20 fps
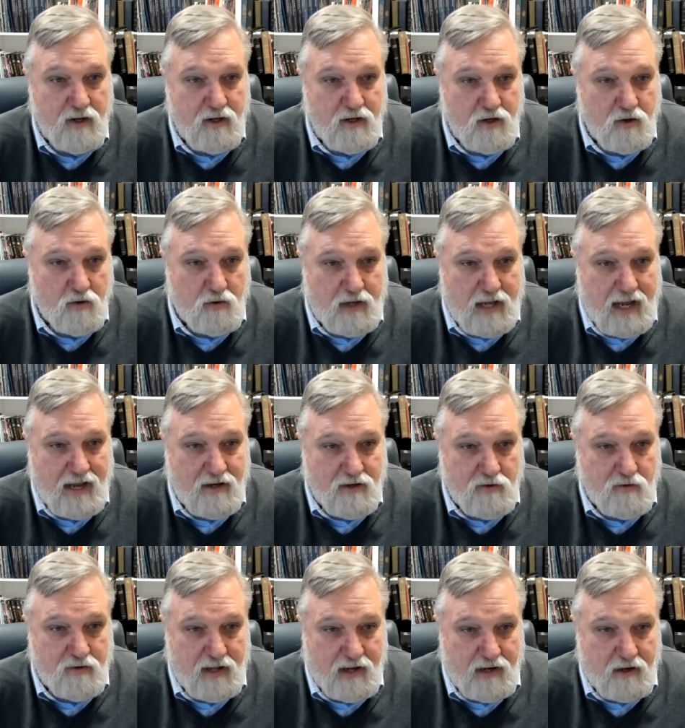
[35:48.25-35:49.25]
you can't
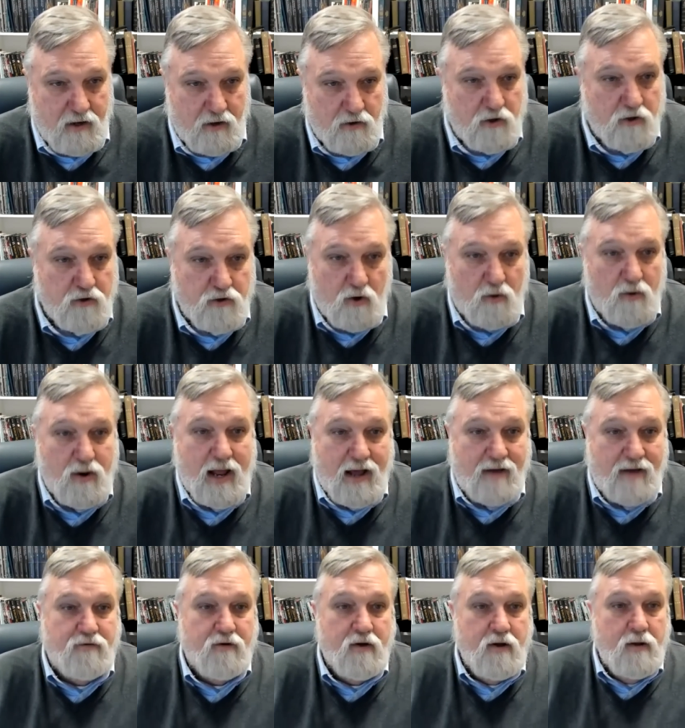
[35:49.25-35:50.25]
do that here you don't
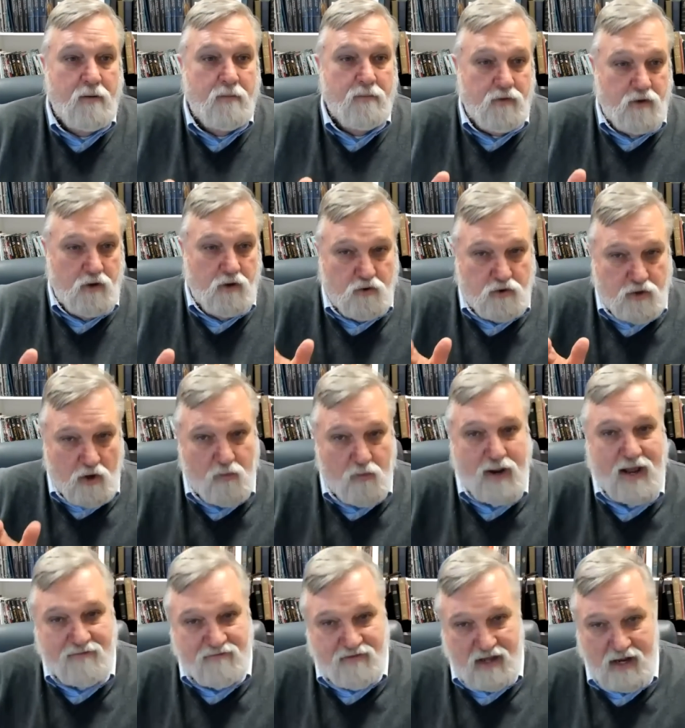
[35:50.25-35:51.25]
have you don't
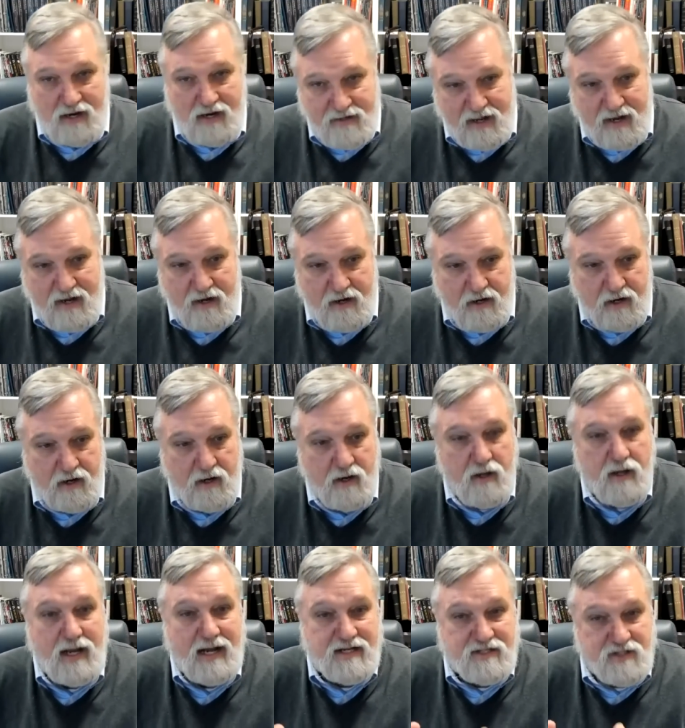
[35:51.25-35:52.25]
have the identity
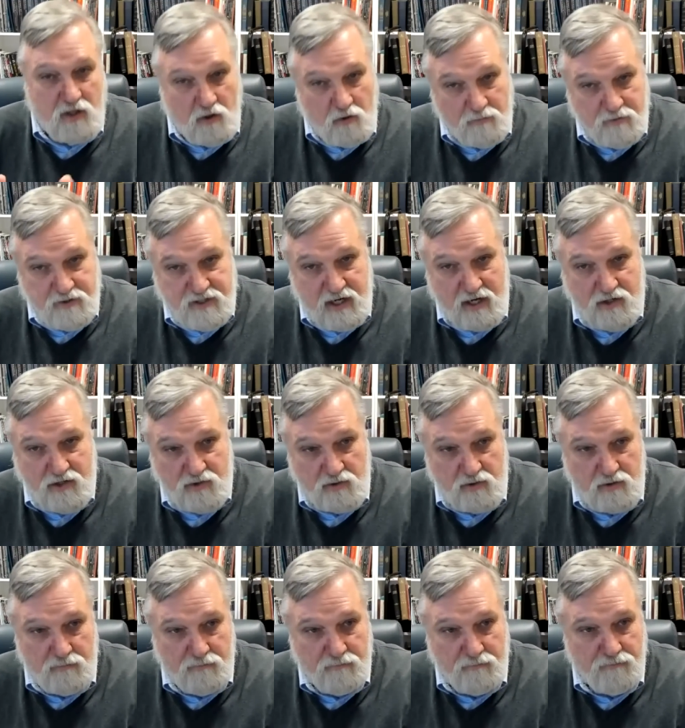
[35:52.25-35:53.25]
as a
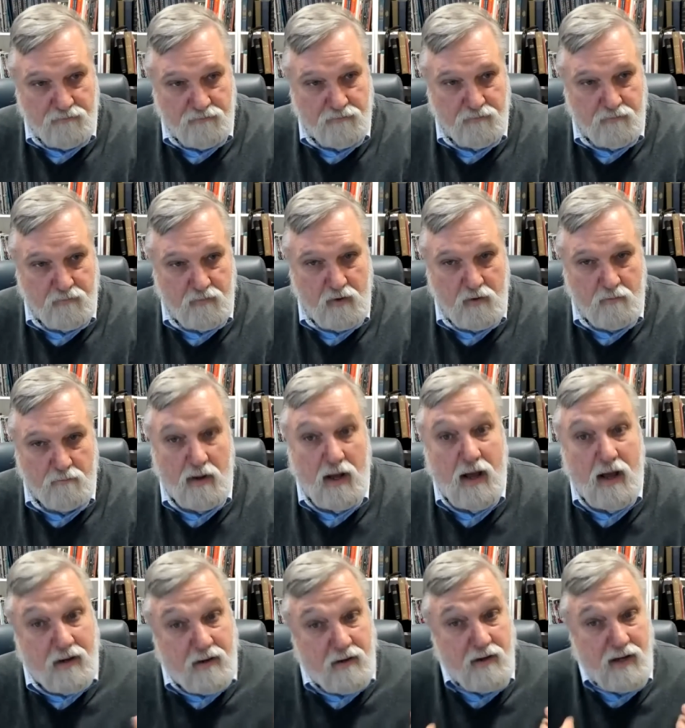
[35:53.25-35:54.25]
homosexual
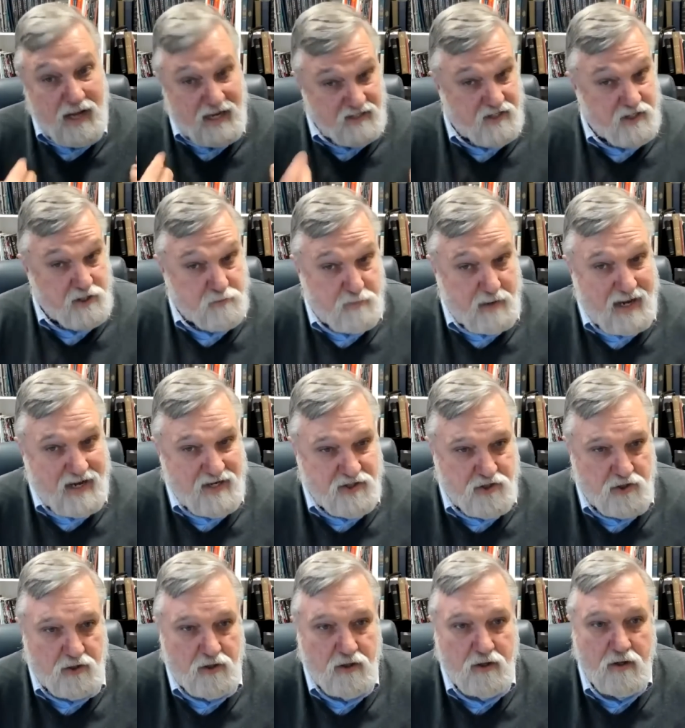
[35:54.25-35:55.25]
but as his
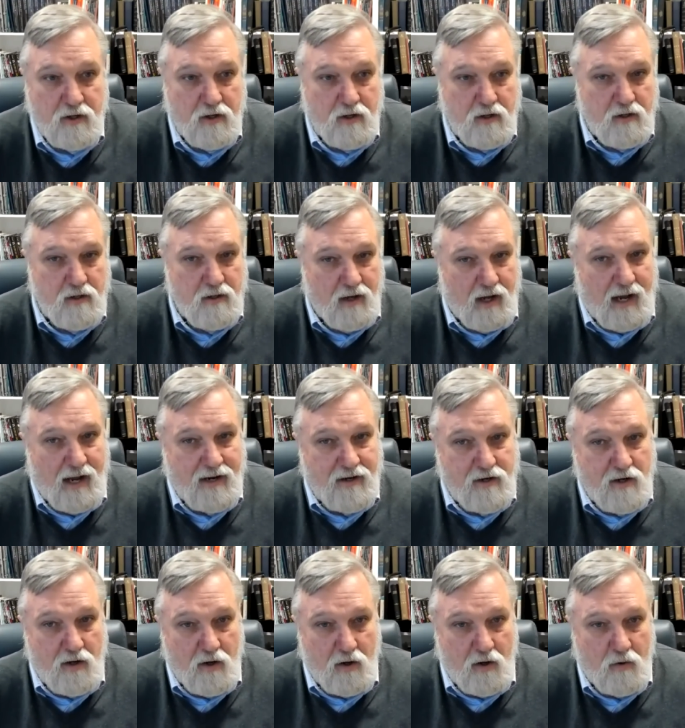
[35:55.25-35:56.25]
pastor i
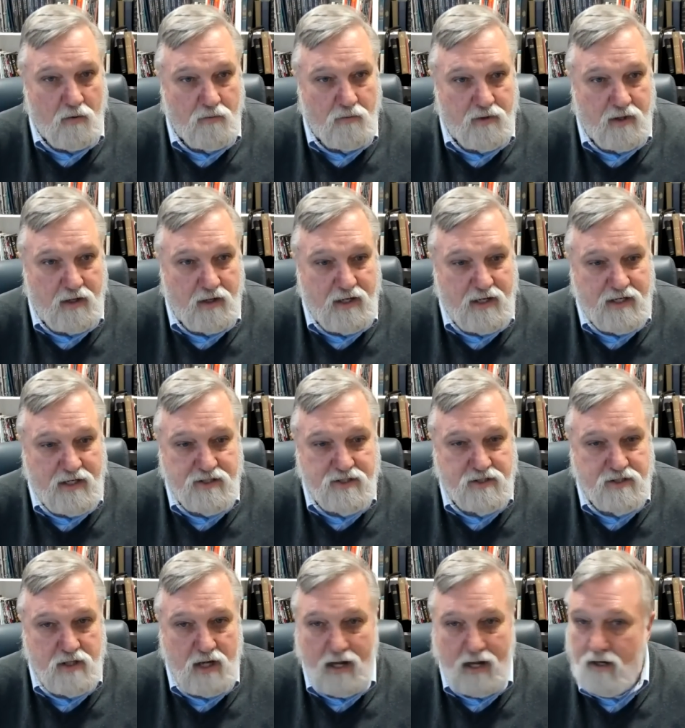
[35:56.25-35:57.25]
know that he's
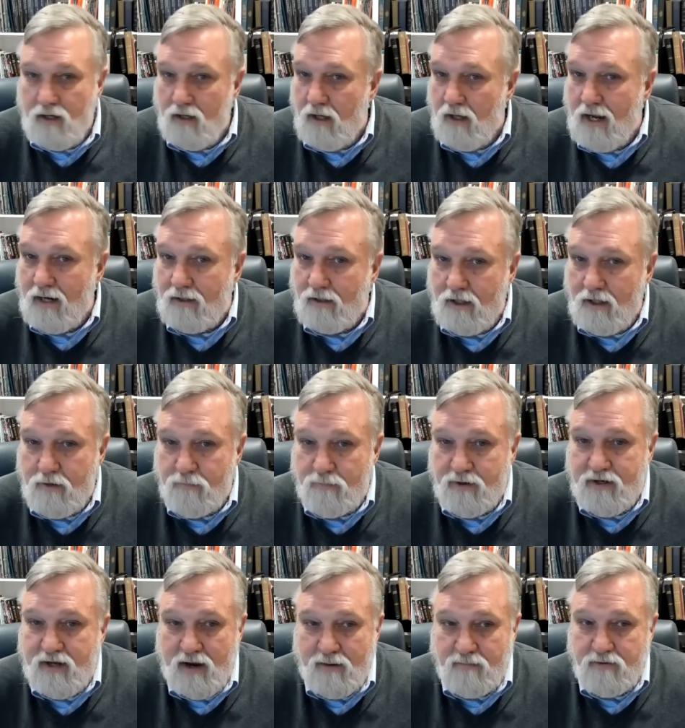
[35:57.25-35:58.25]
not likely to be
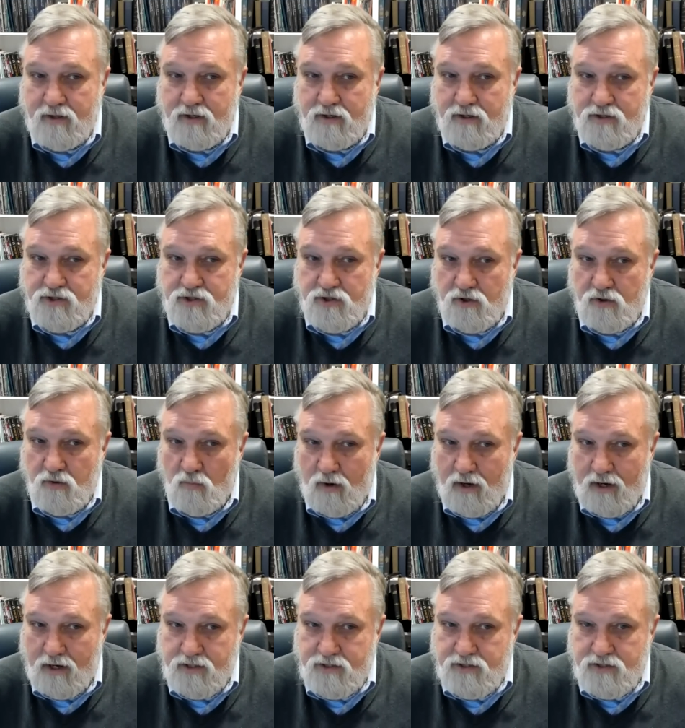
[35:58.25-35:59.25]
tempted in certain
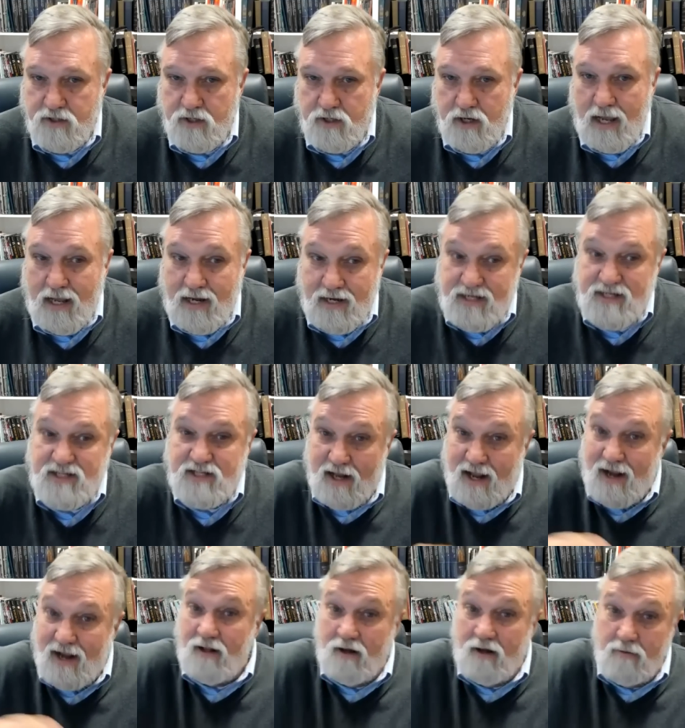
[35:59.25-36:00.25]
ways and is
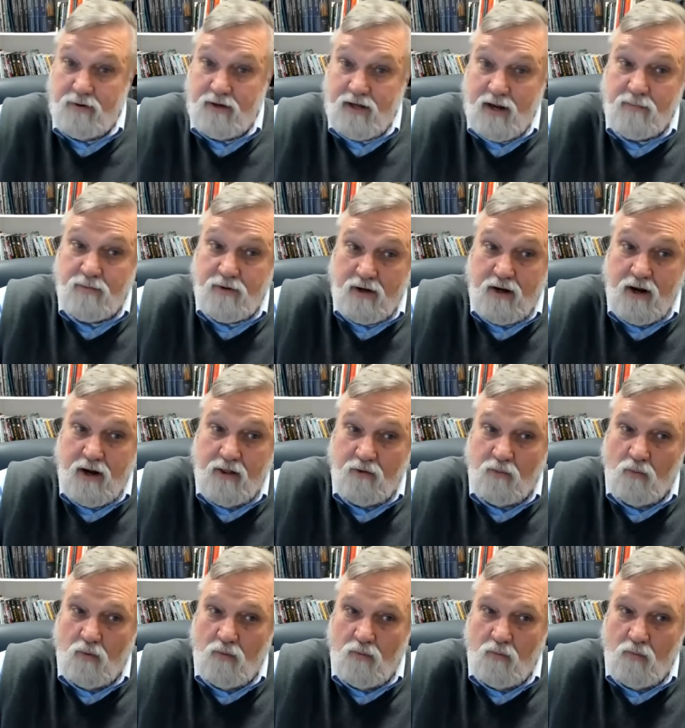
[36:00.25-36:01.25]
likely to be tempted in other
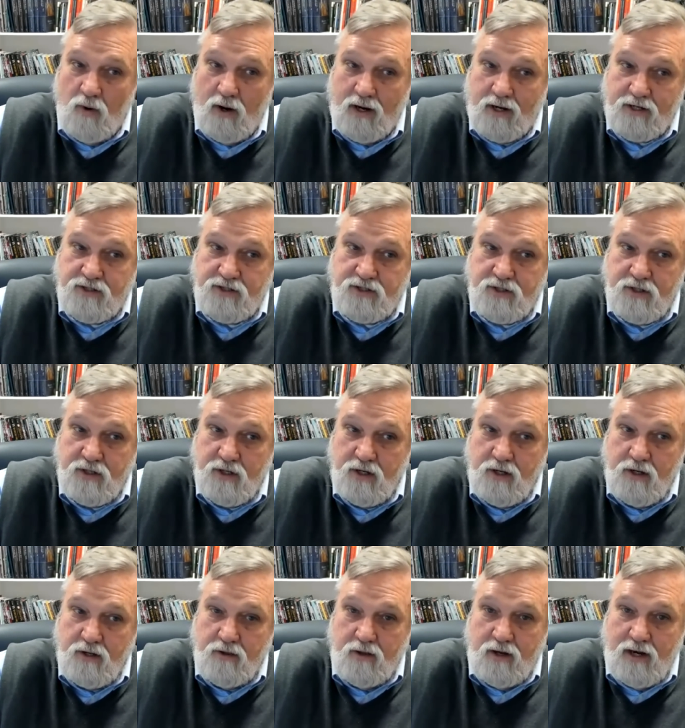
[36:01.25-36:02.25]
ways
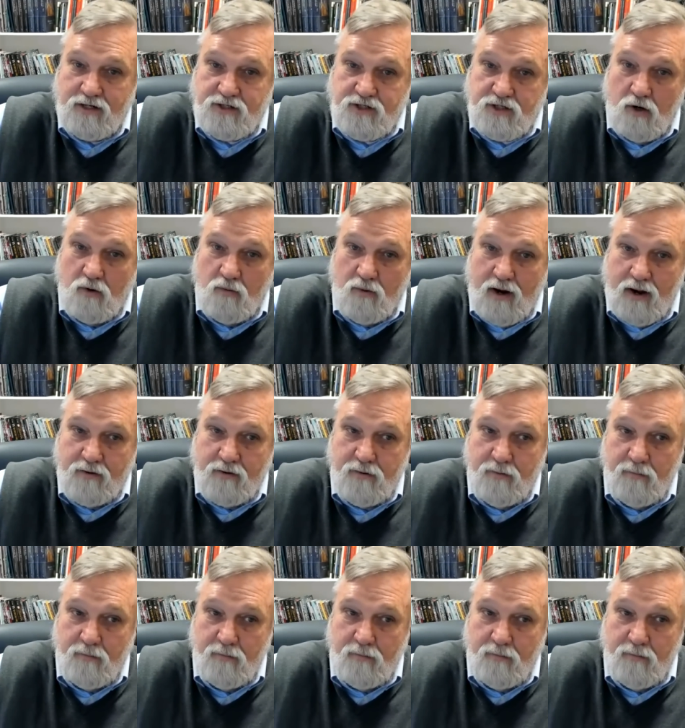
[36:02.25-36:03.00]
the next go round